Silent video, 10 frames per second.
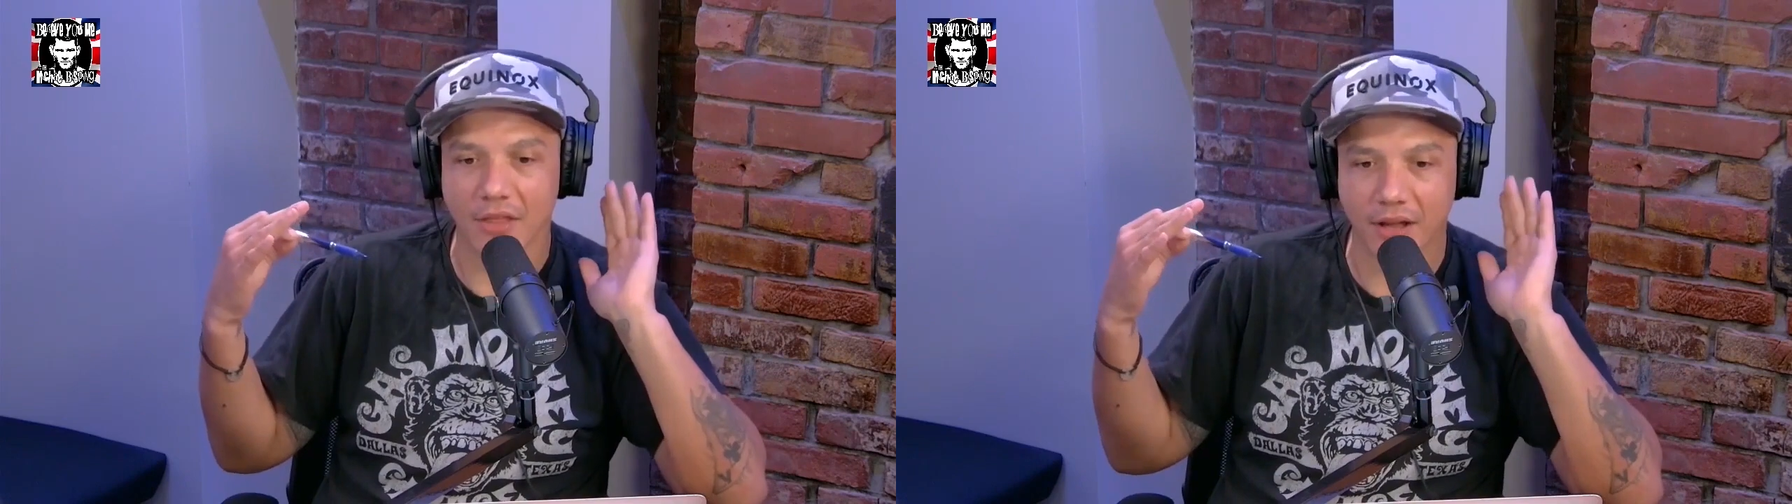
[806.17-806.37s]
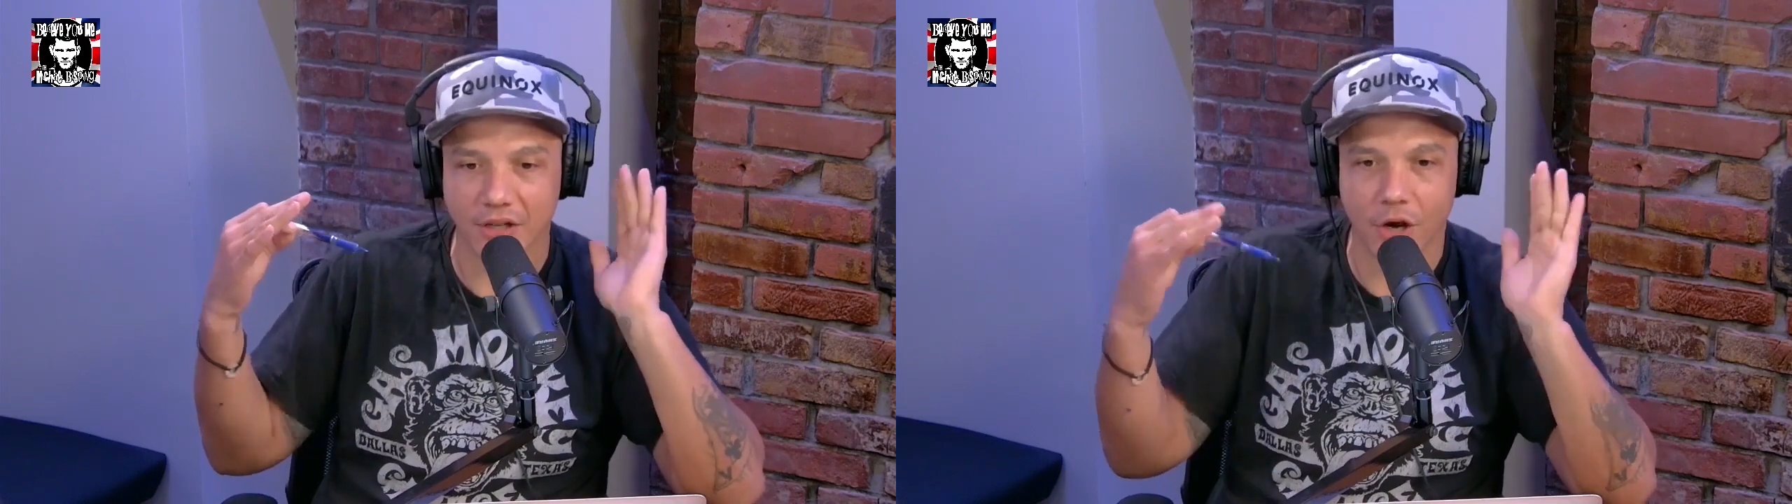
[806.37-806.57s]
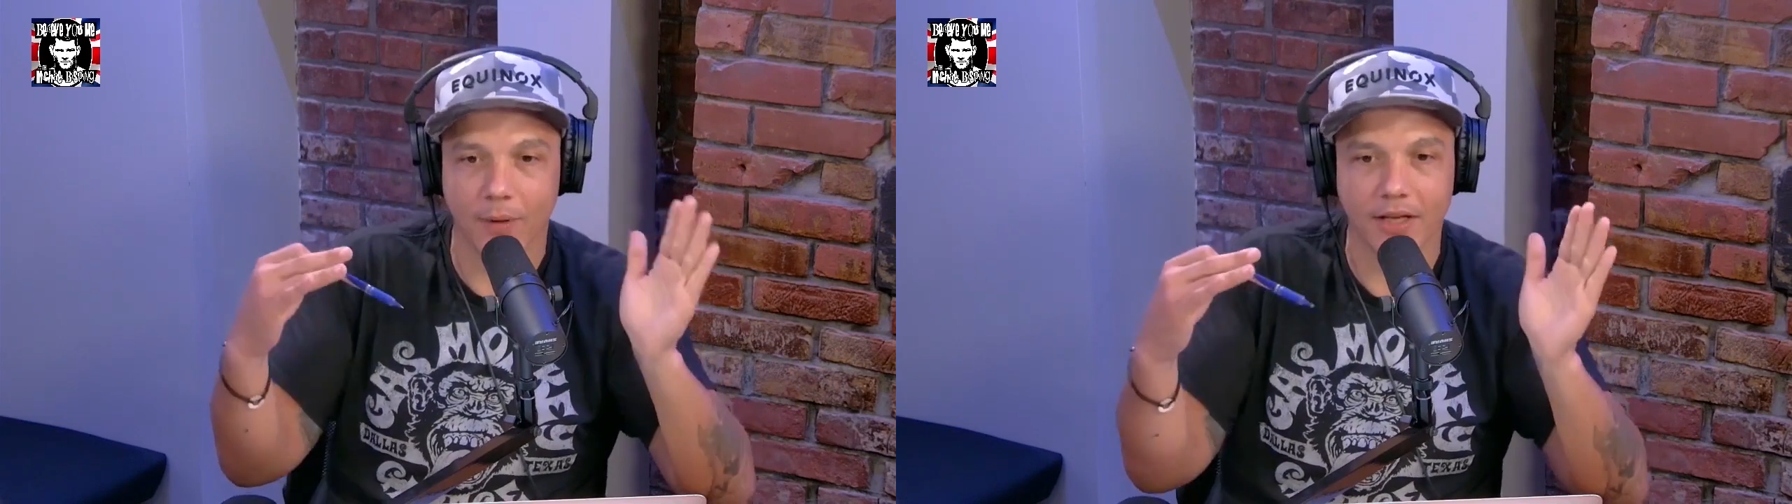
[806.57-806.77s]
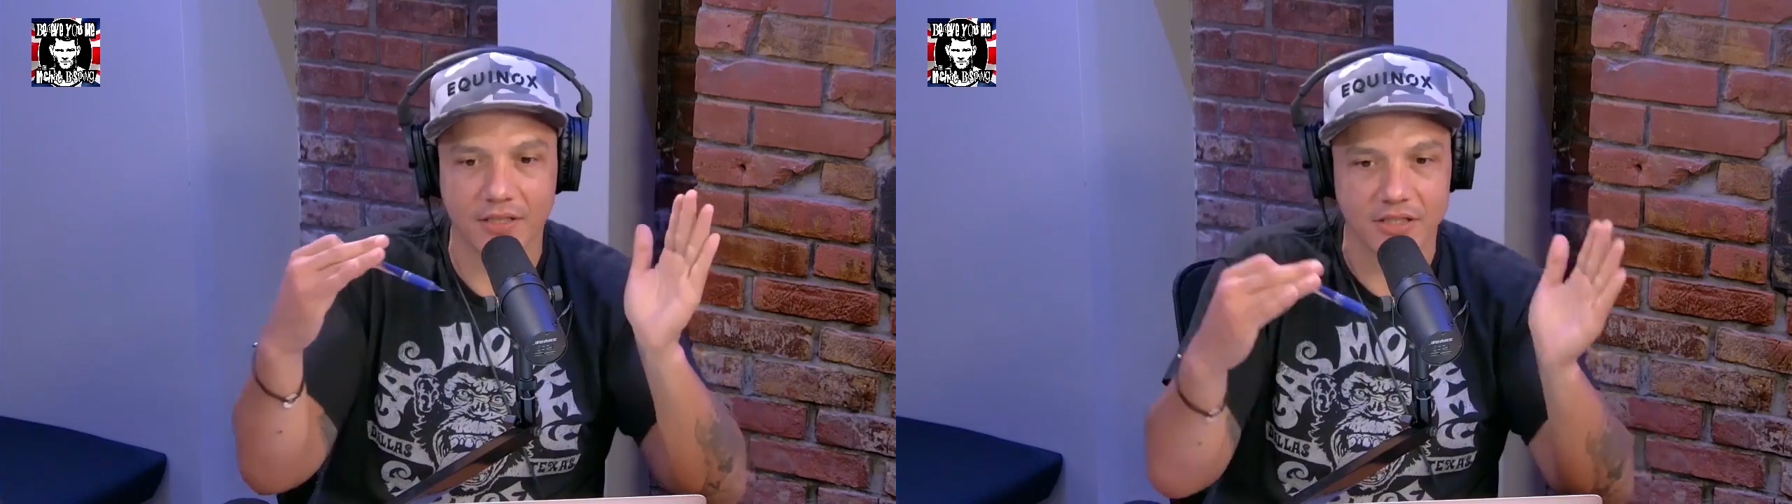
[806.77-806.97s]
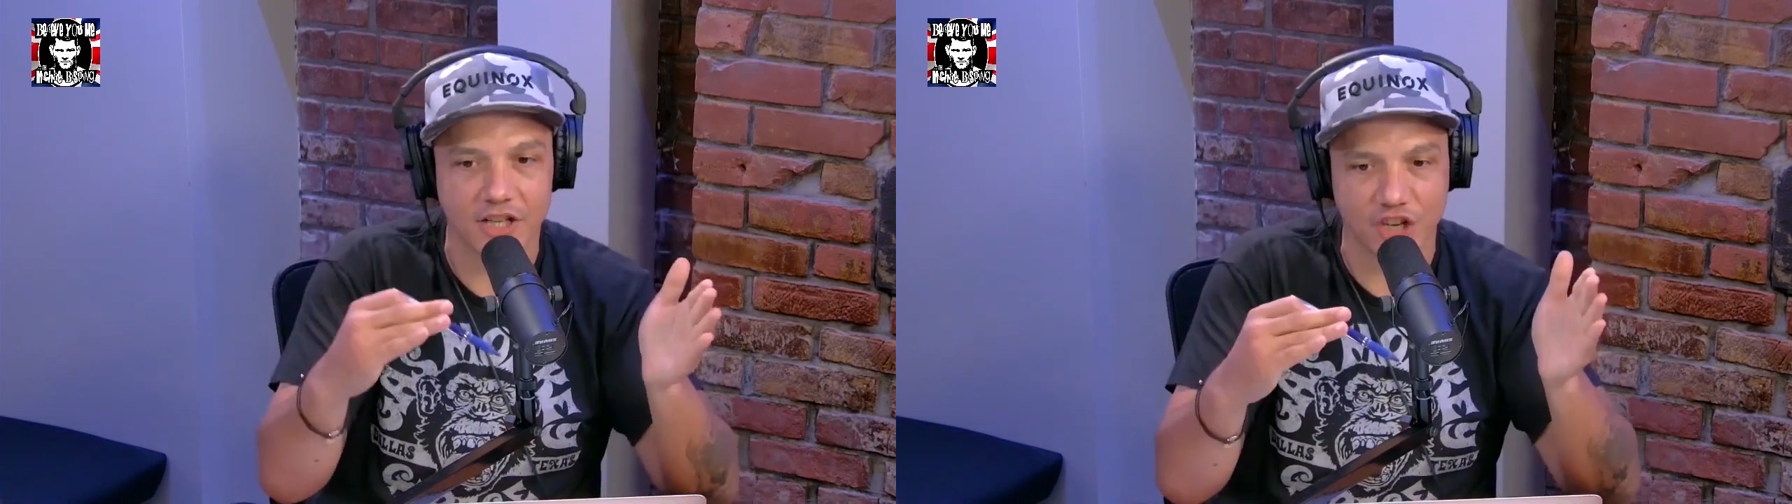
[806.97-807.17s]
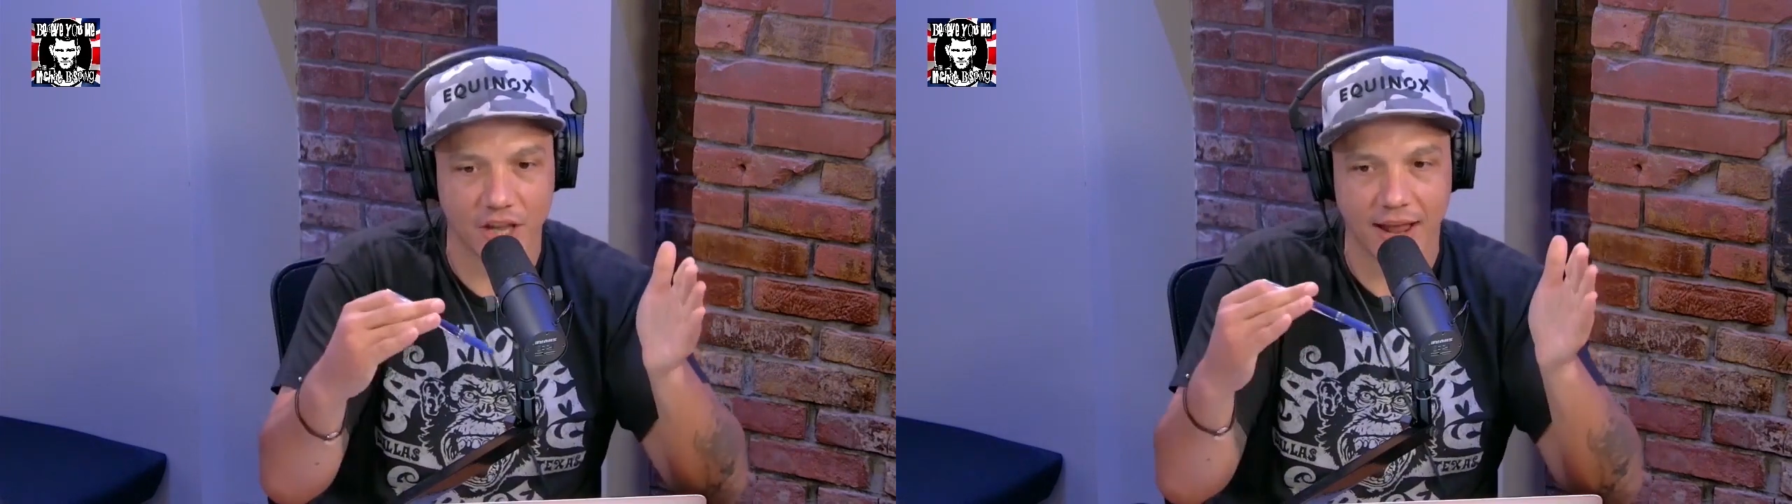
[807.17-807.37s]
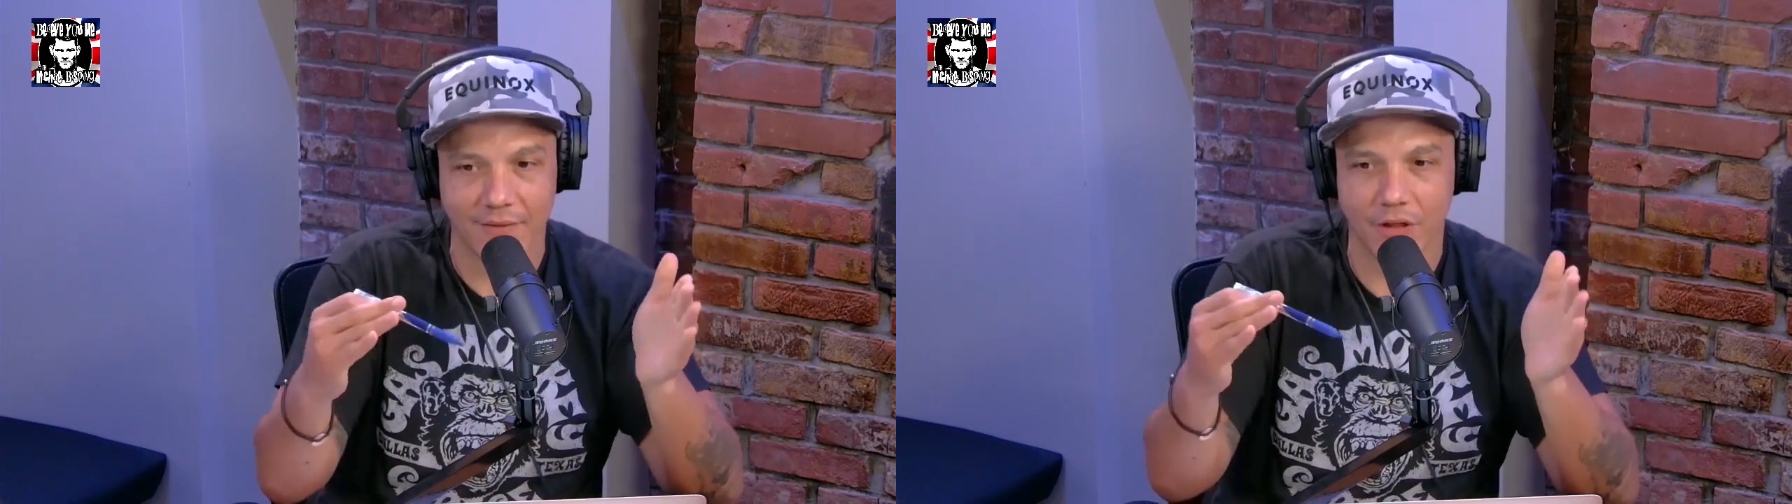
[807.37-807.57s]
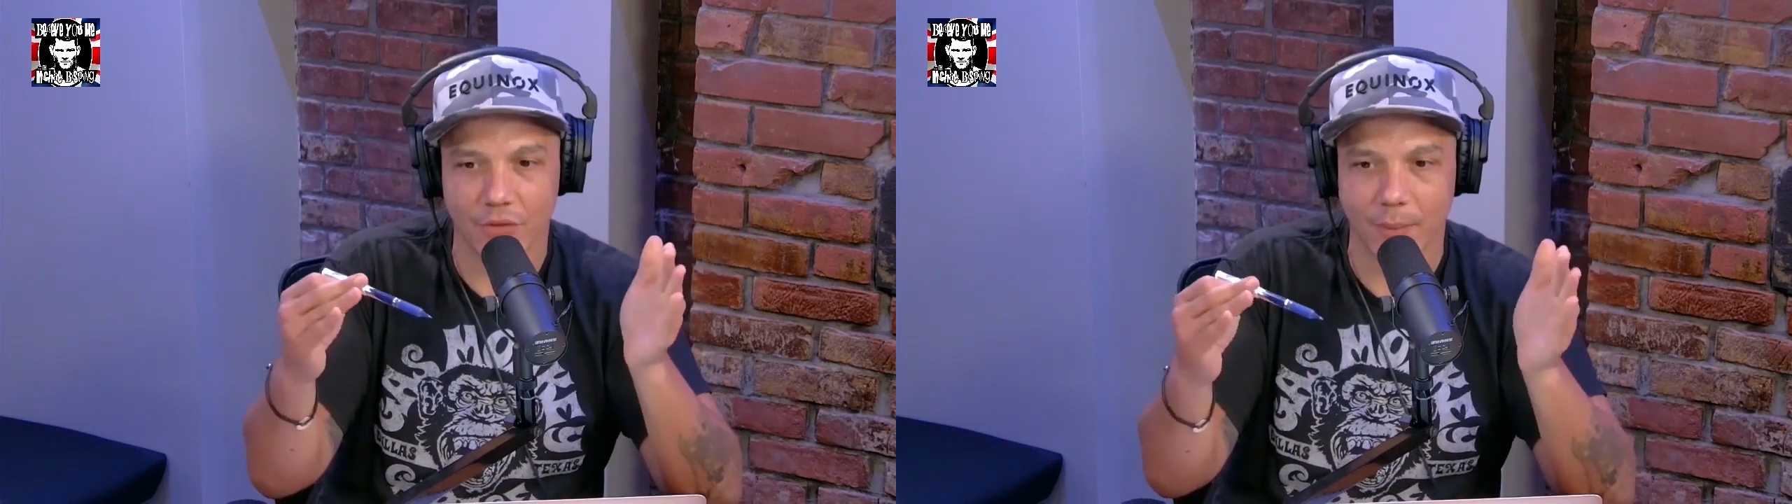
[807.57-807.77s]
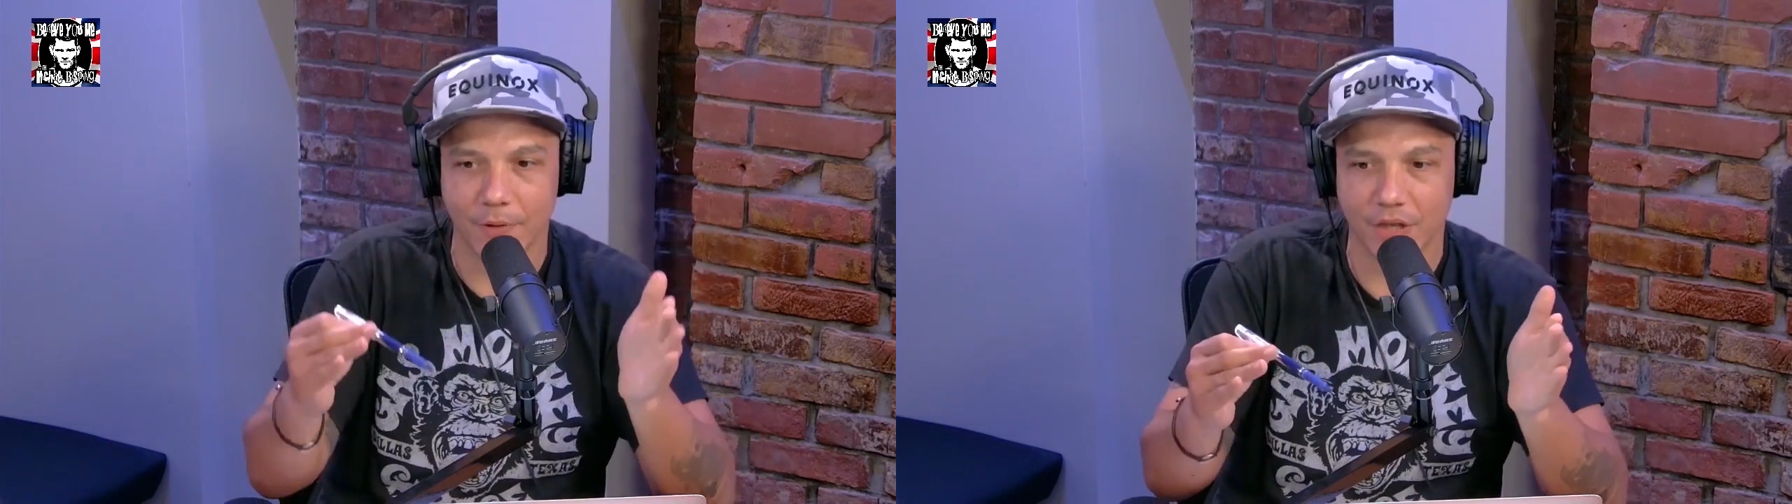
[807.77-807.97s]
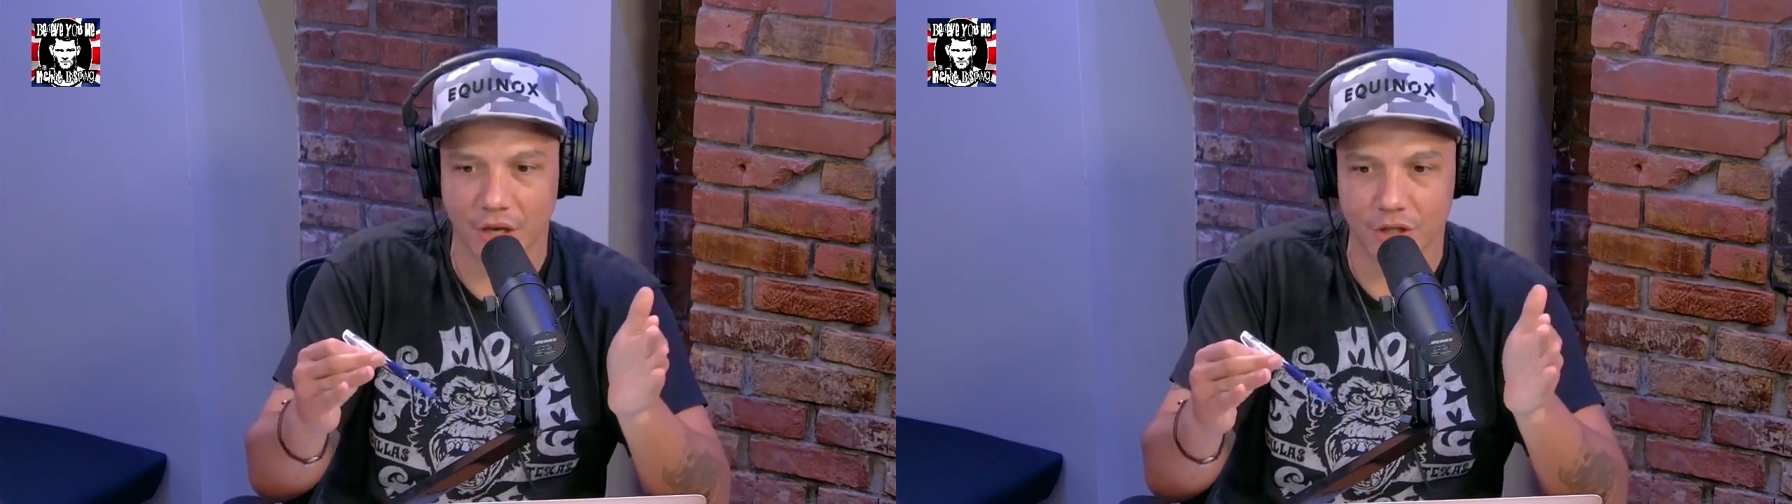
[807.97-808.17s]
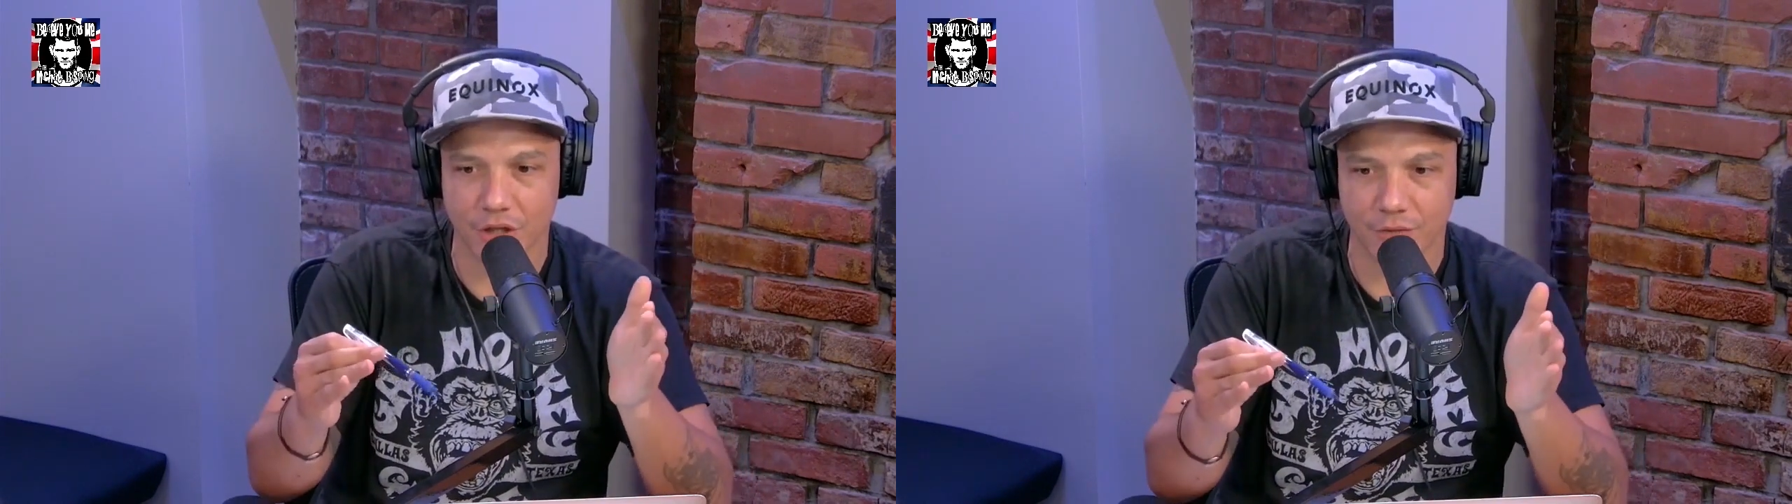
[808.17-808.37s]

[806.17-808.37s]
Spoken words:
than going and snitching and having the reputation